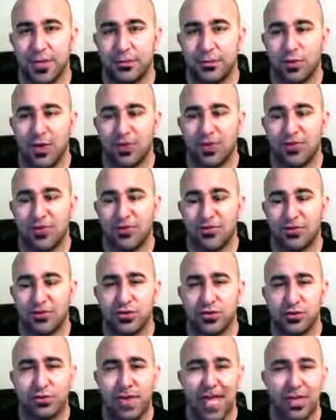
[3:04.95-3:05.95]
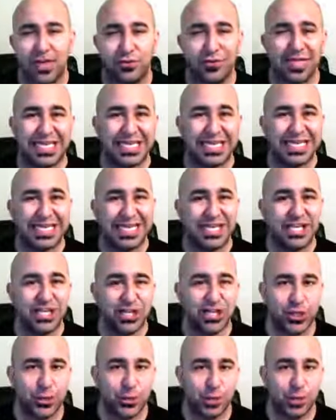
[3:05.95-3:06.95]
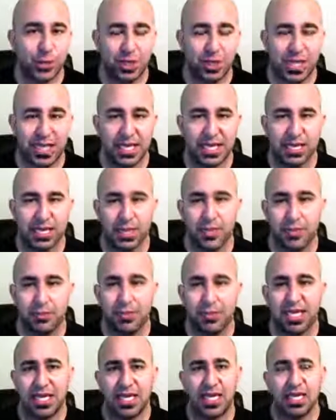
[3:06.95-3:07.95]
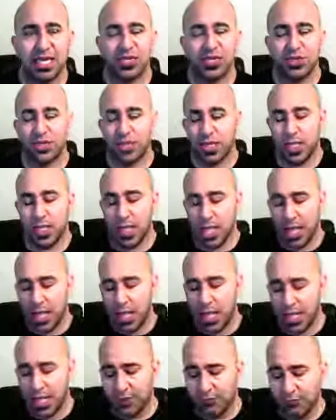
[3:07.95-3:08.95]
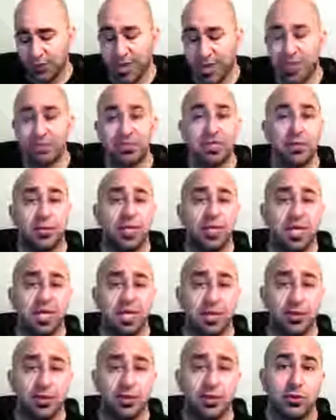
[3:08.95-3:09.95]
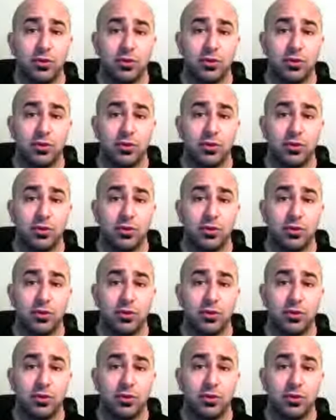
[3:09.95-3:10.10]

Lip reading: we're having our first Pathways Connection group, and it's going to be a connection of moms coming together.